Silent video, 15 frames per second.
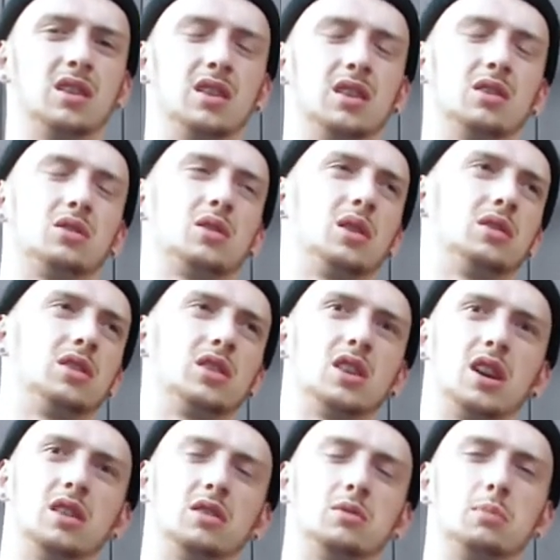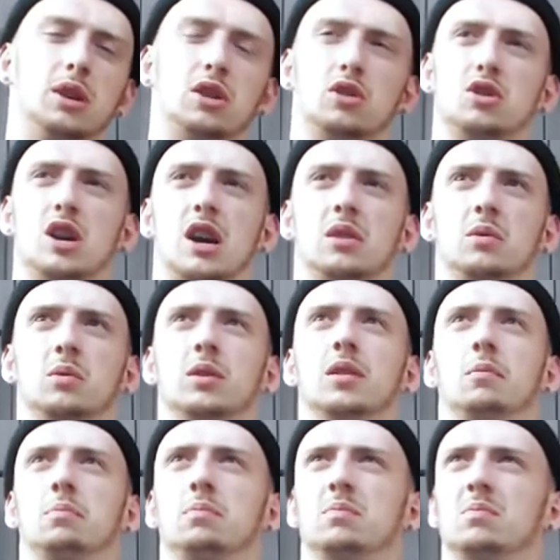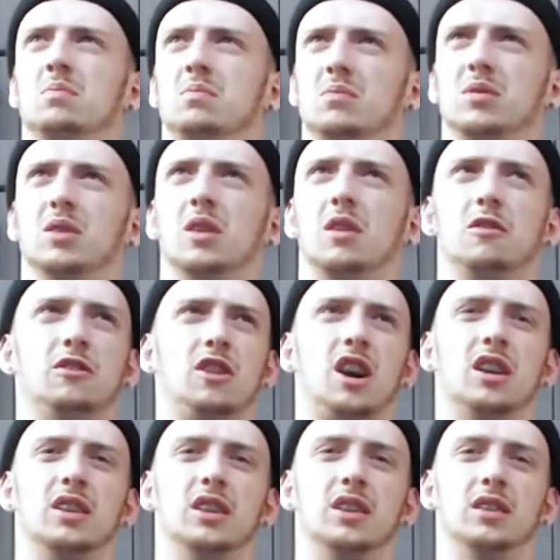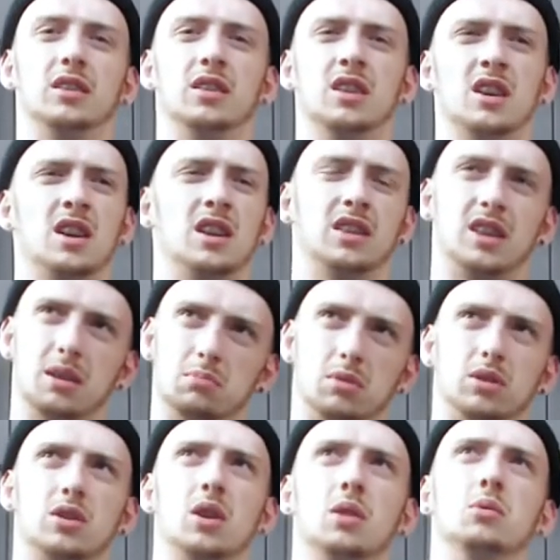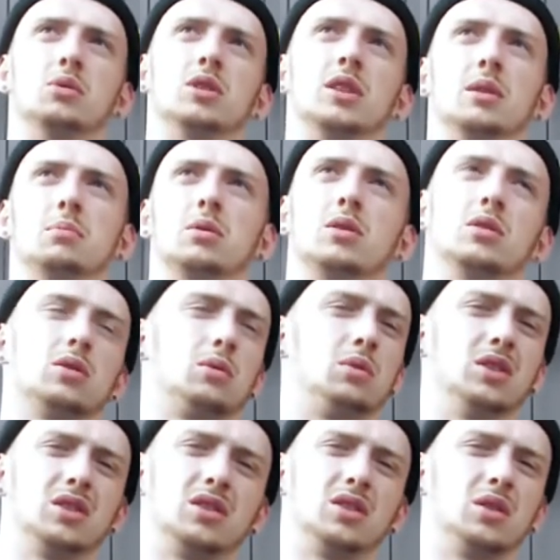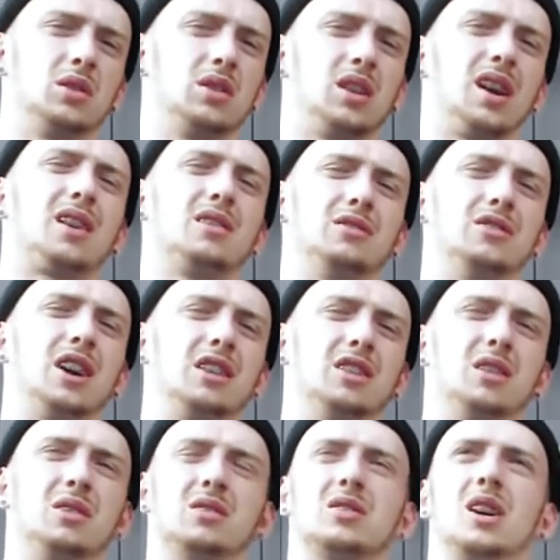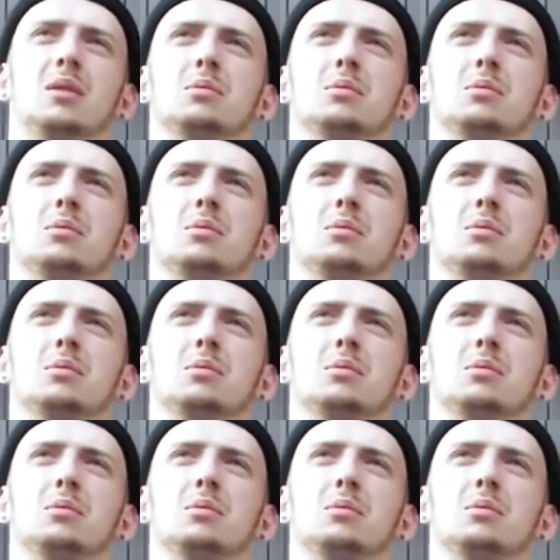So I decided to make a channel, and I finally dipped my toes in it, because I wanted to do it like a very long time